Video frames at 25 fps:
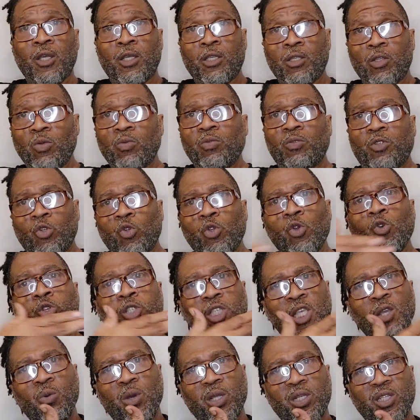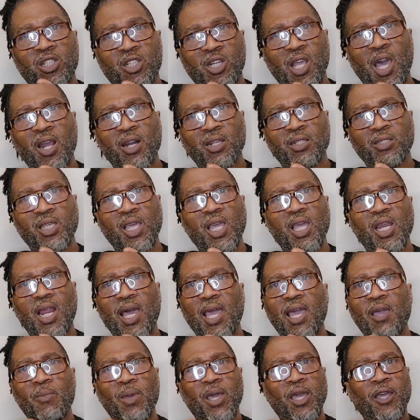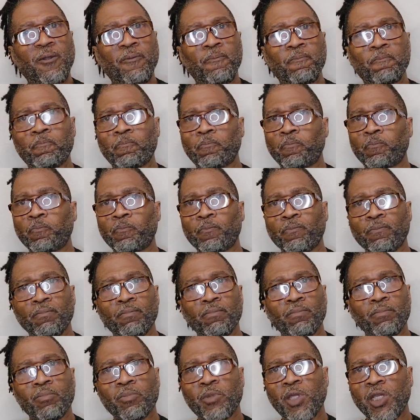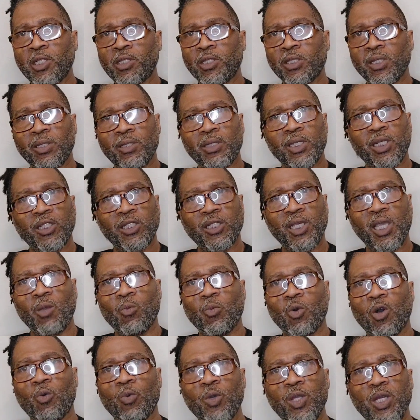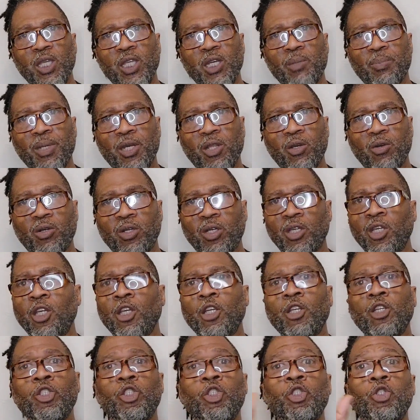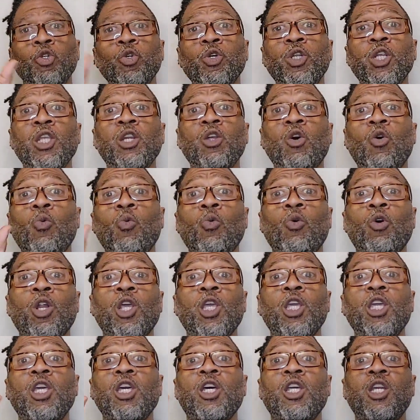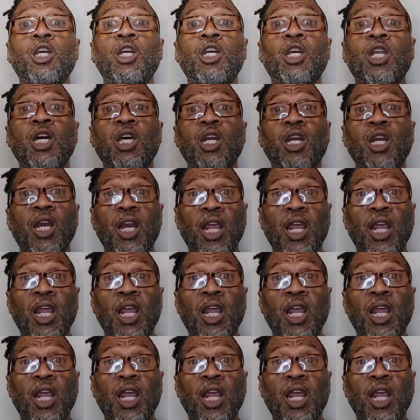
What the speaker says: Do you see what T'Challa said? Like, hey man, this ain't what we need to be doing. Shuri don't want to hear none of